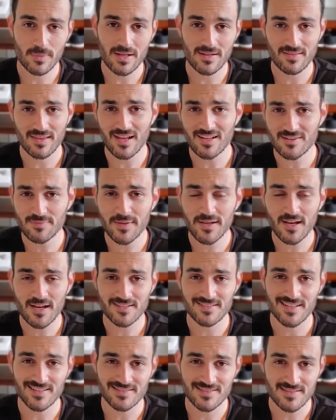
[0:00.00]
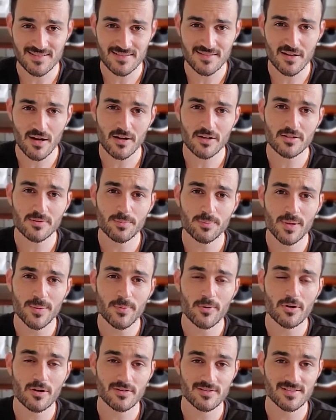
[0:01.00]
And that's because at the start,
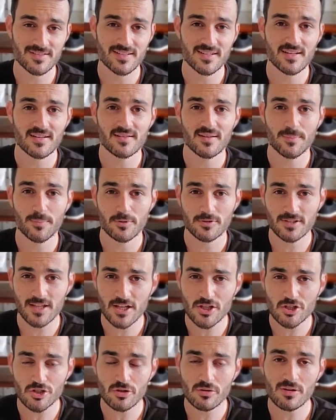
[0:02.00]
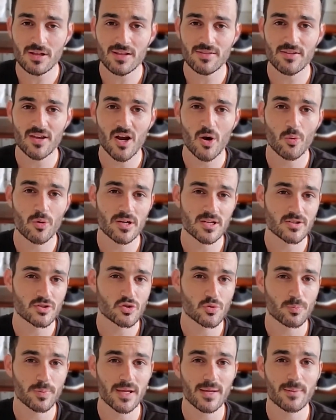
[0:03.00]
people are seeing the potential and they are willing to pay